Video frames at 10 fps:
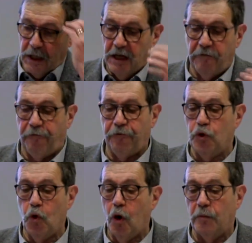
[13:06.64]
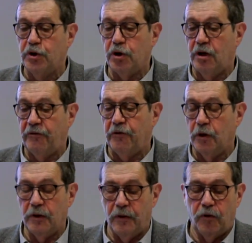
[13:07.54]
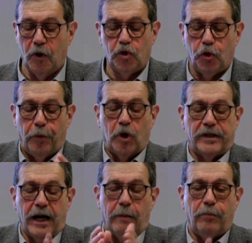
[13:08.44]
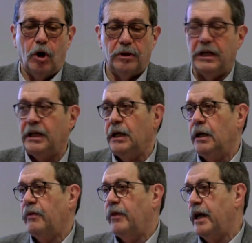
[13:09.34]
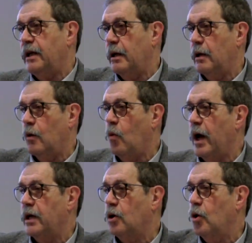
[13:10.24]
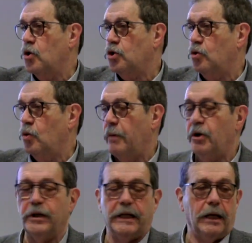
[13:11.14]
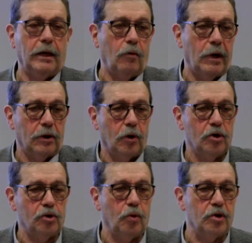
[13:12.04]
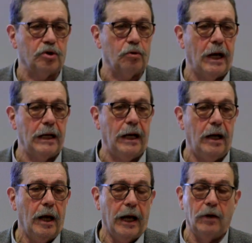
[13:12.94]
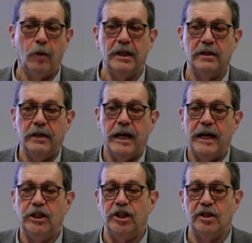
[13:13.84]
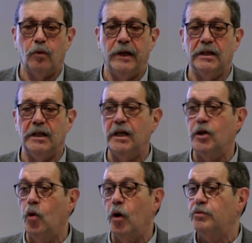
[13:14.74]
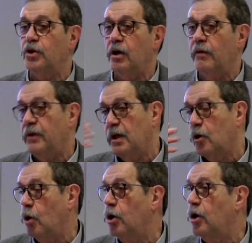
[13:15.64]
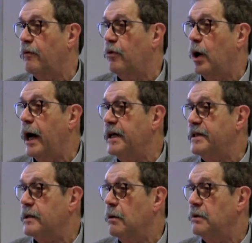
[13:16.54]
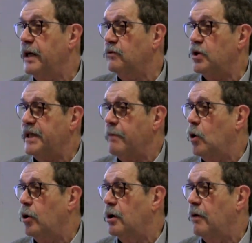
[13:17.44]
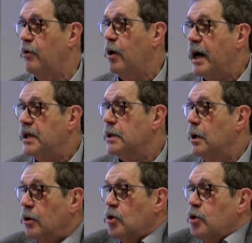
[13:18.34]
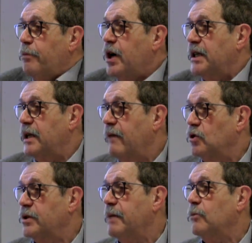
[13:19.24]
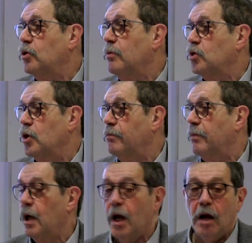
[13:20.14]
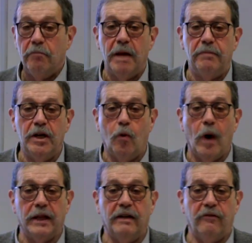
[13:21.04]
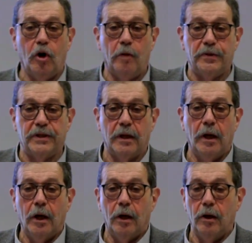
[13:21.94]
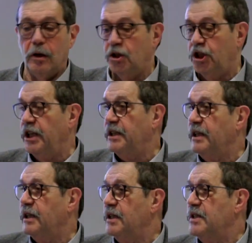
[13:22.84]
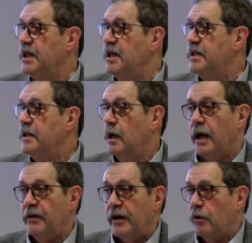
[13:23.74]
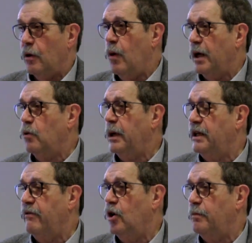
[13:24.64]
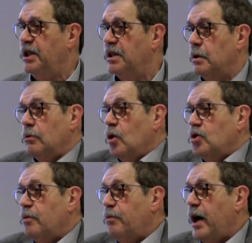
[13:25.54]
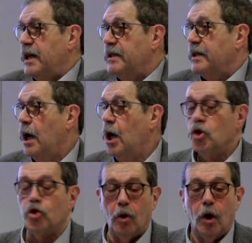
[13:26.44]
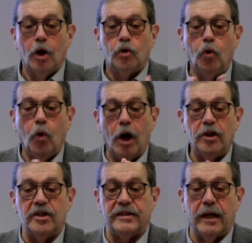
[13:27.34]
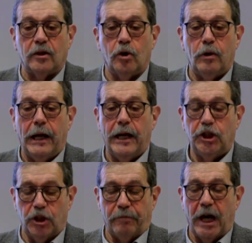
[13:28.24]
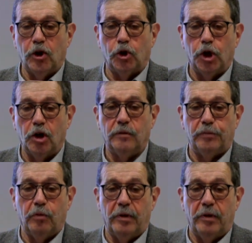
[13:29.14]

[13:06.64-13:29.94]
If you observe, suppose they are born here, and then one goes to America, one goes to Australia, and when the age is 20, you observe the color of the eyes. They have the same color of the eyes. No surprise, they have the same chromosome. Maybe one develops genetic disease, and the other one will develop it. No surprise. So to understand correlation by a joint